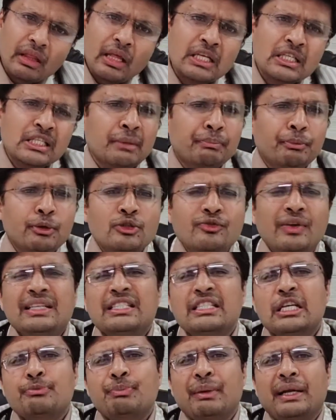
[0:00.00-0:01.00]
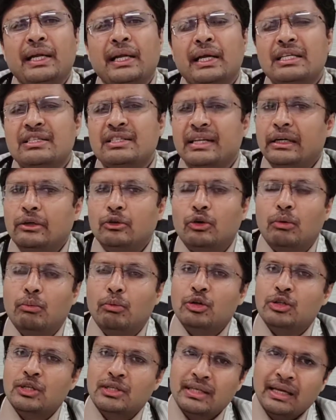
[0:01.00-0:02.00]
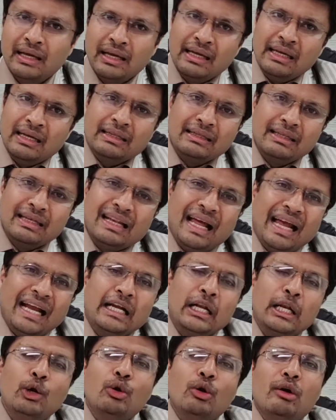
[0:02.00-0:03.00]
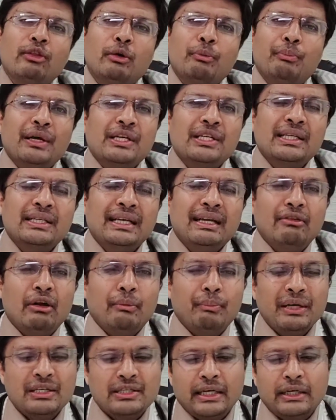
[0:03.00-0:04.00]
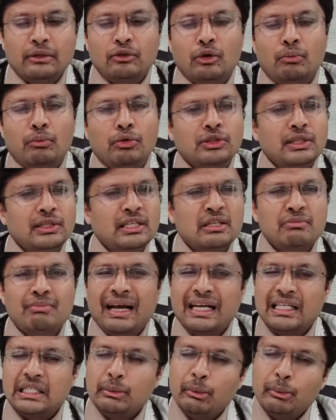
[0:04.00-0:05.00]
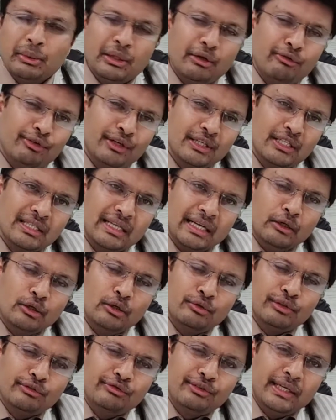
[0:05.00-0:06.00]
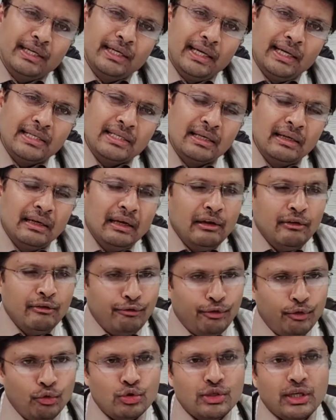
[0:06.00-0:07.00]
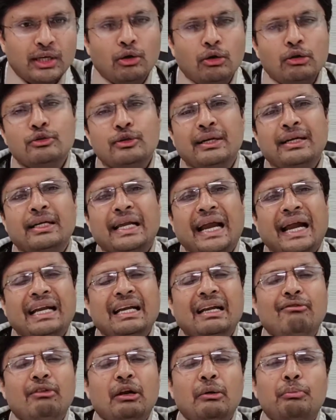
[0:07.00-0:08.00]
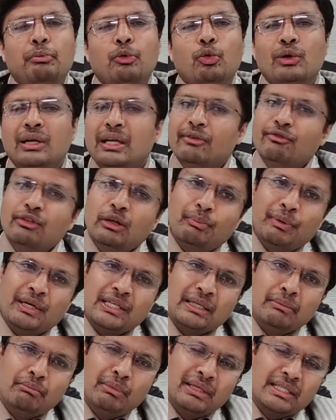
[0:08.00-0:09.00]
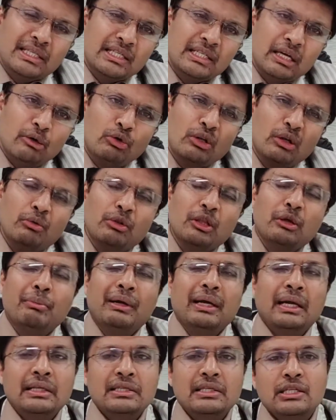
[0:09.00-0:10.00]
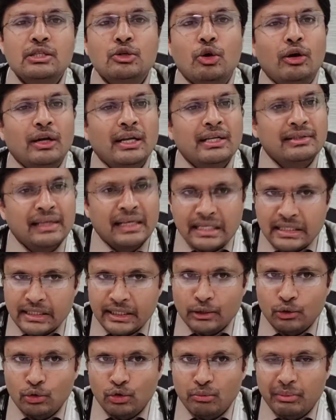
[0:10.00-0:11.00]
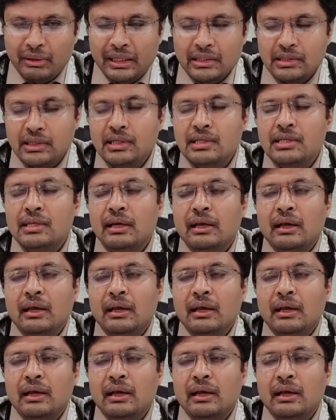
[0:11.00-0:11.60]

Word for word: suppose we are suspecting a stent thrombosis the likelihood of the patient developing stent thrombosis is maximum in the first 10 to 15 days future also it can develop only if the patient misses out on the medicines or is resistant to the medicines